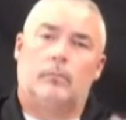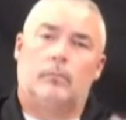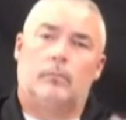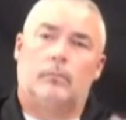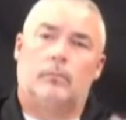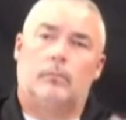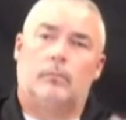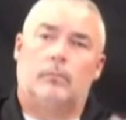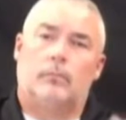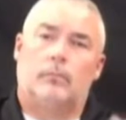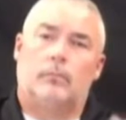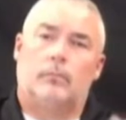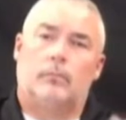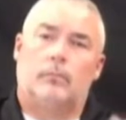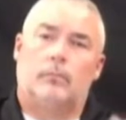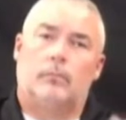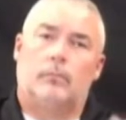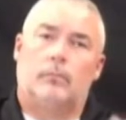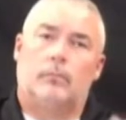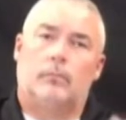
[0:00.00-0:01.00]

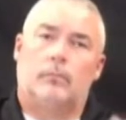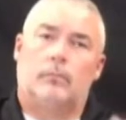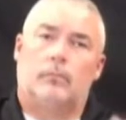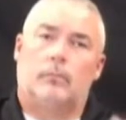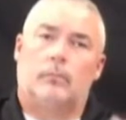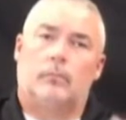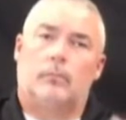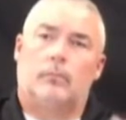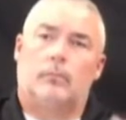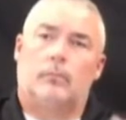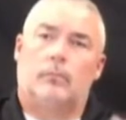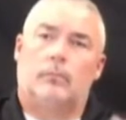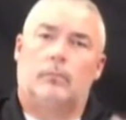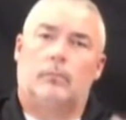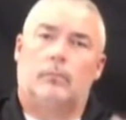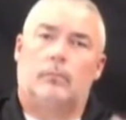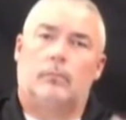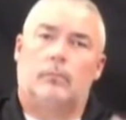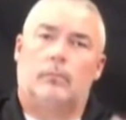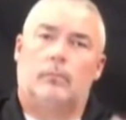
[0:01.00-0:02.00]

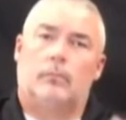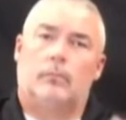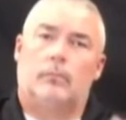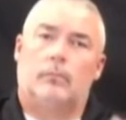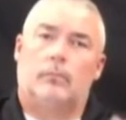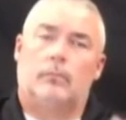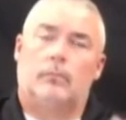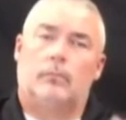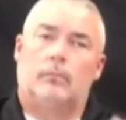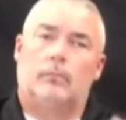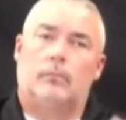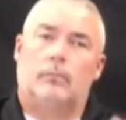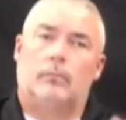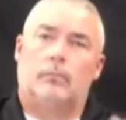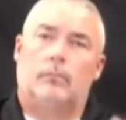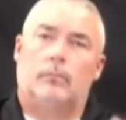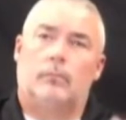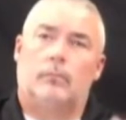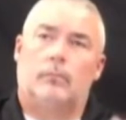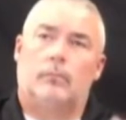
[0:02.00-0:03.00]

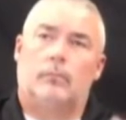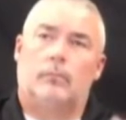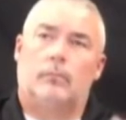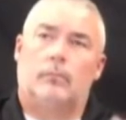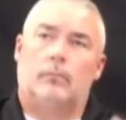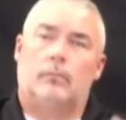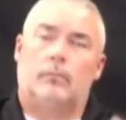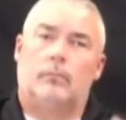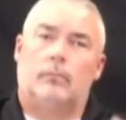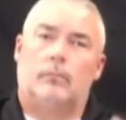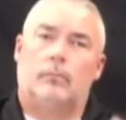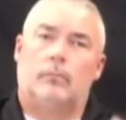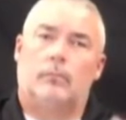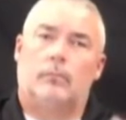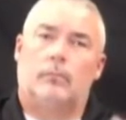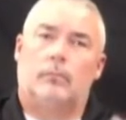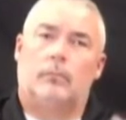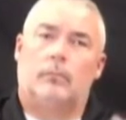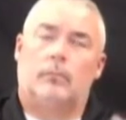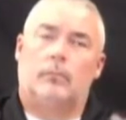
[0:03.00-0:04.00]

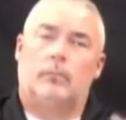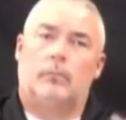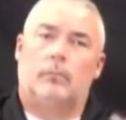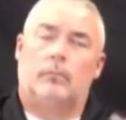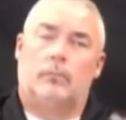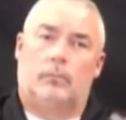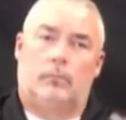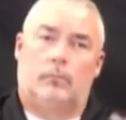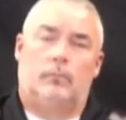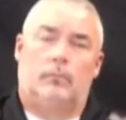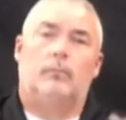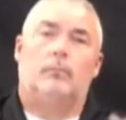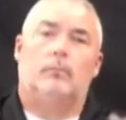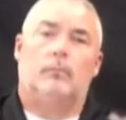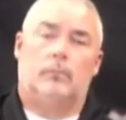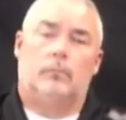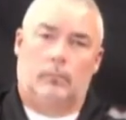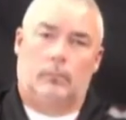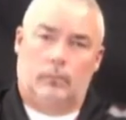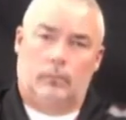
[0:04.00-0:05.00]

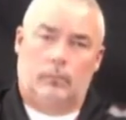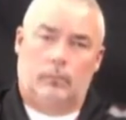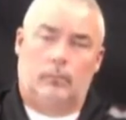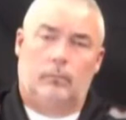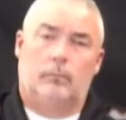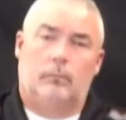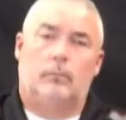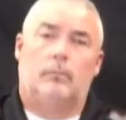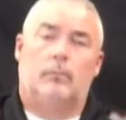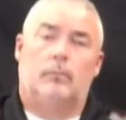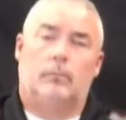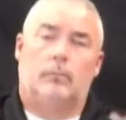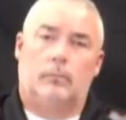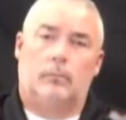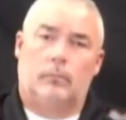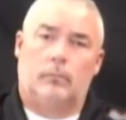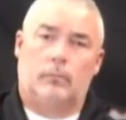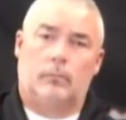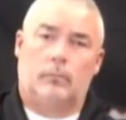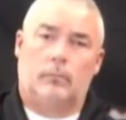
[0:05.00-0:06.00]

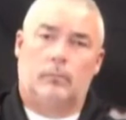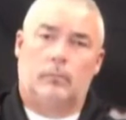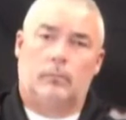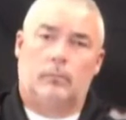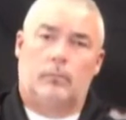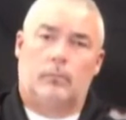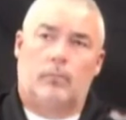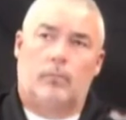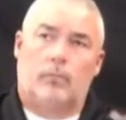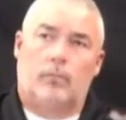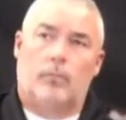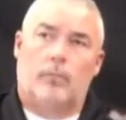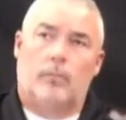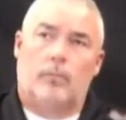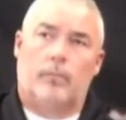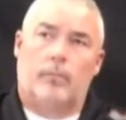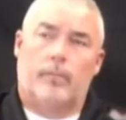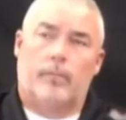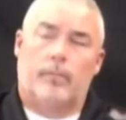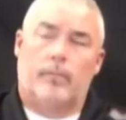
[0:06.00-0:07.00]

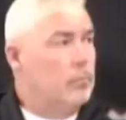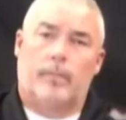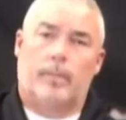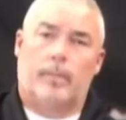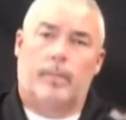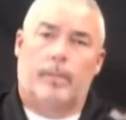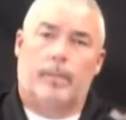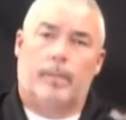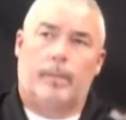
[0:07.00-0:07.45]
(silent)